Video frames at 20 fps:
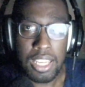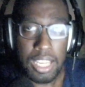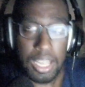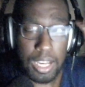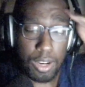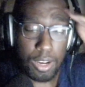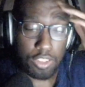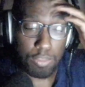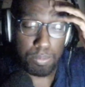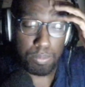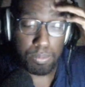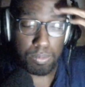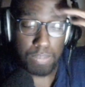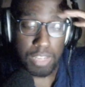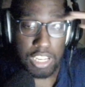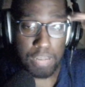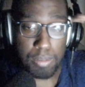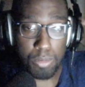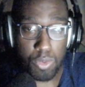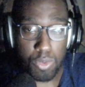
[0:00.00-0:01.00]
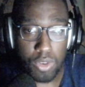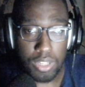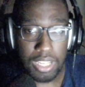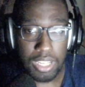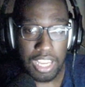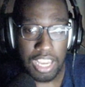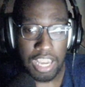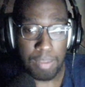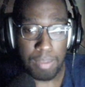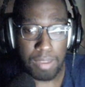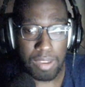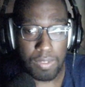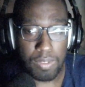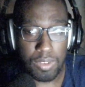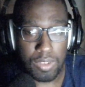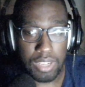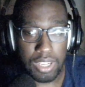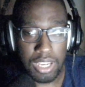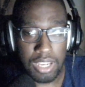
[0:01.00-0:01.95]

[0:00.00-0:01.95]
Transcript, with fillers: Here's many more that I make for you guys